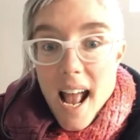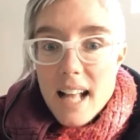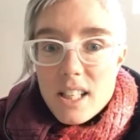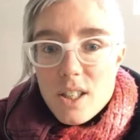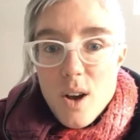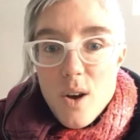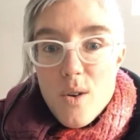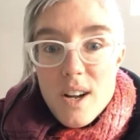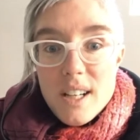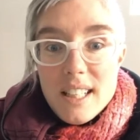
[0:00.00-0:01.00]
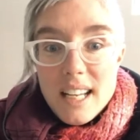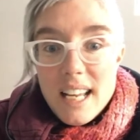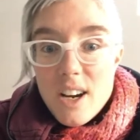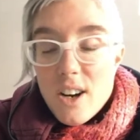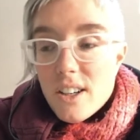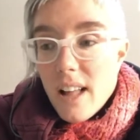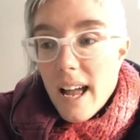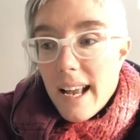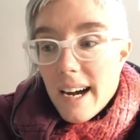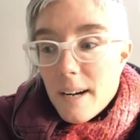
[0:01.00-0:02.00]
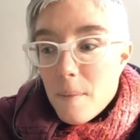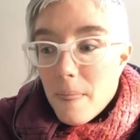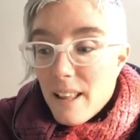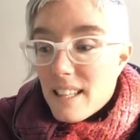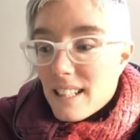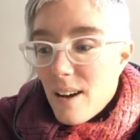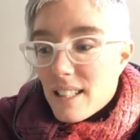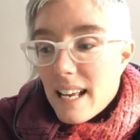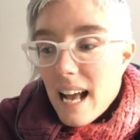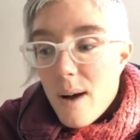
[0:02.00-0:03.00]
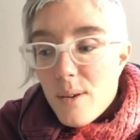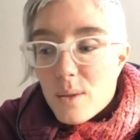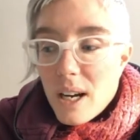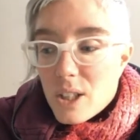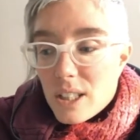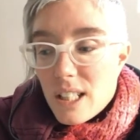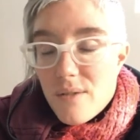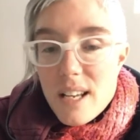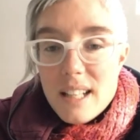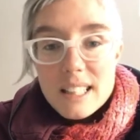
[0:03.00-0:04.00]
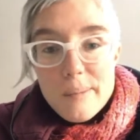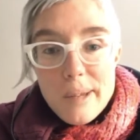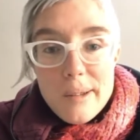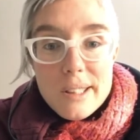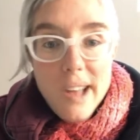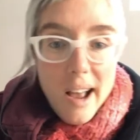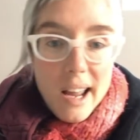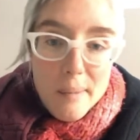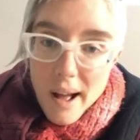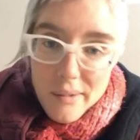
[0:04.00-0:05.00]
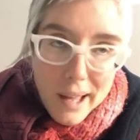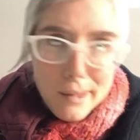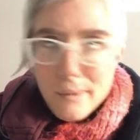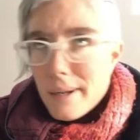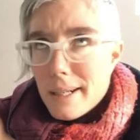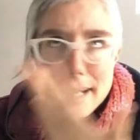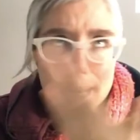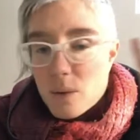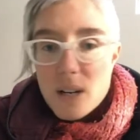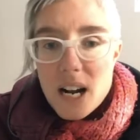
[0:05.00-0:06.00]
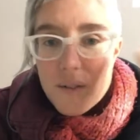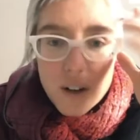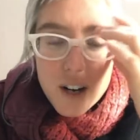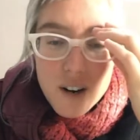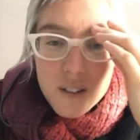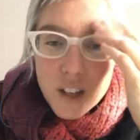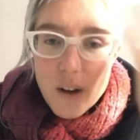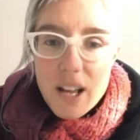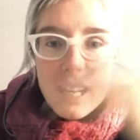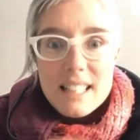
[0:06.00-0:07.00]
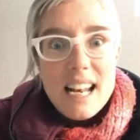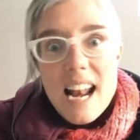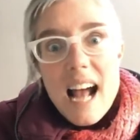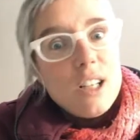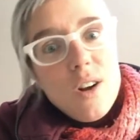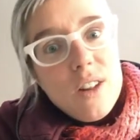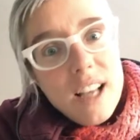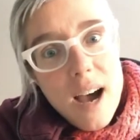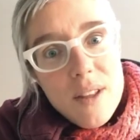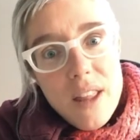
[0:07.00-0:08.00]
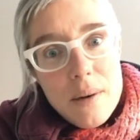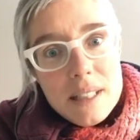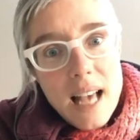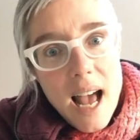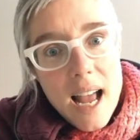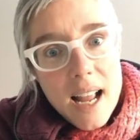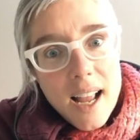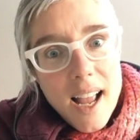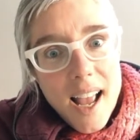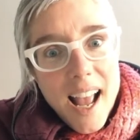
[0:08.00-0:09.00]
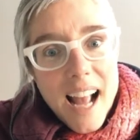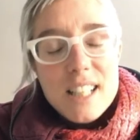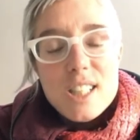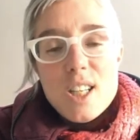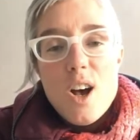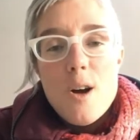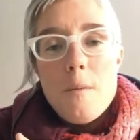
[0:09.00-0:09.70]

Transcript: And so to hear like this guy was like, I was watching TV and somebody was talking about like the Renaissance or whatever, and he said, and I totally got what they were saying. And so